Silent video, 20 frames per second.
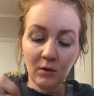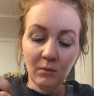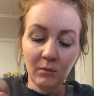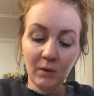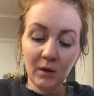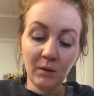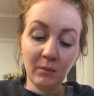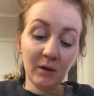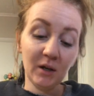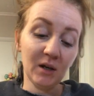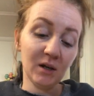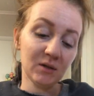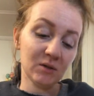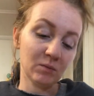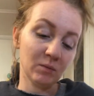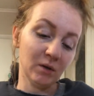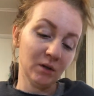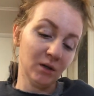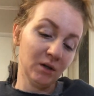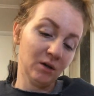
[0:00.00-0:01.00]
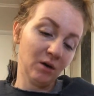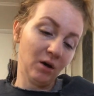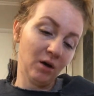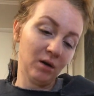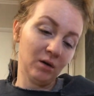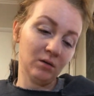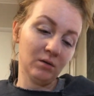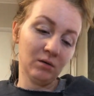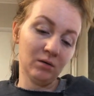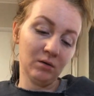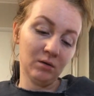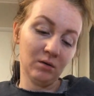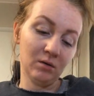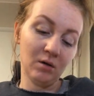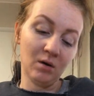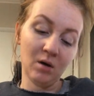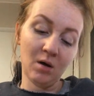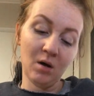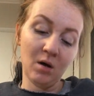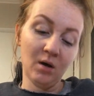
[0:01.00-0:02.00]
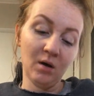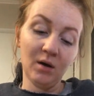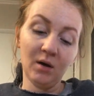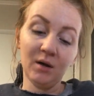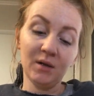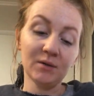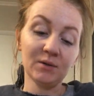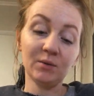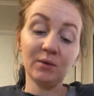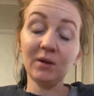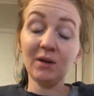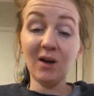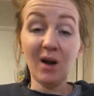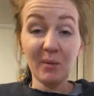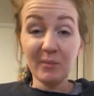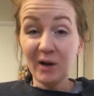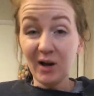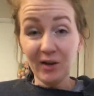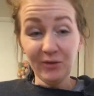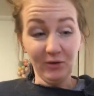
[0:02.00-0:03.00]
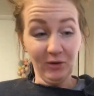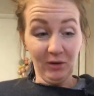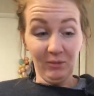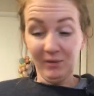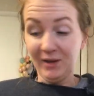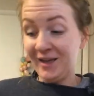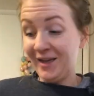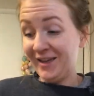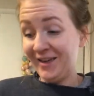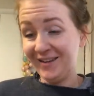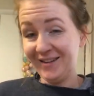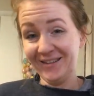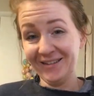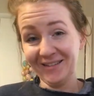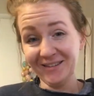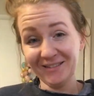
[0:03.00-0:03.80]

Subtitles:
But I mean, it's really not bothering me.